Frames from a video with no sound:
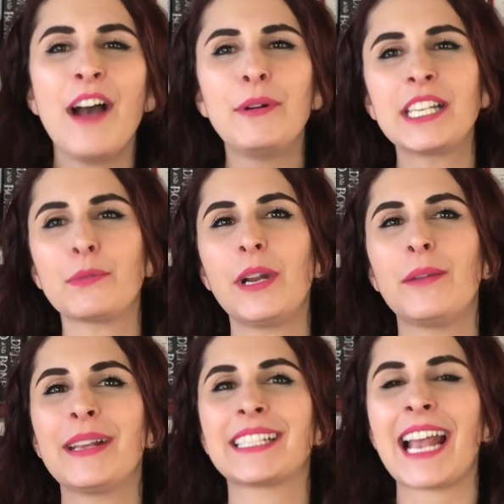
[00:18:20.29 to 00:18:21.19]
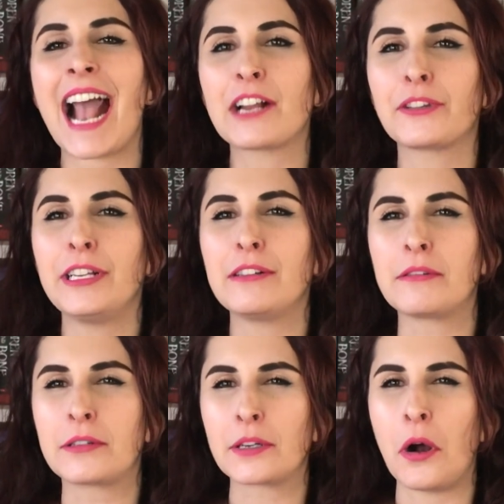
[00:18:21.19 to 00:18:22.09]
which is weird because I
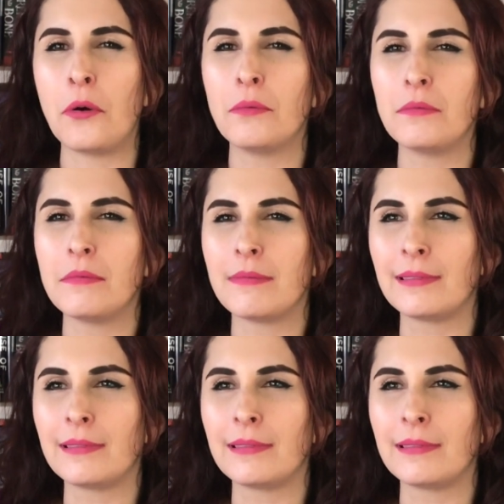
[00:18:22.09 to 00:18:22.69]
actually don't